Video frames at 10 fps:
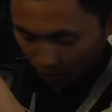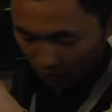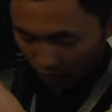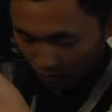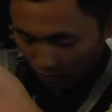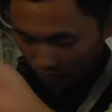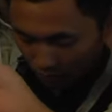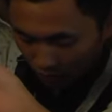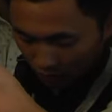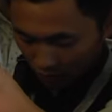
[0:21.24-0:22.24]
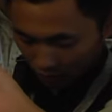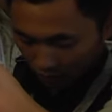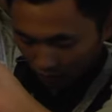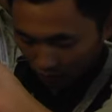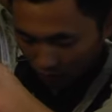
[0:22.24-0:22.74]

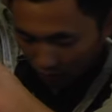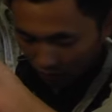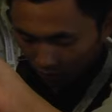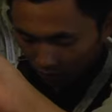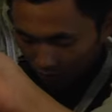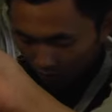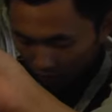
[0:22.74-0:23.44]
The person shown says nothing.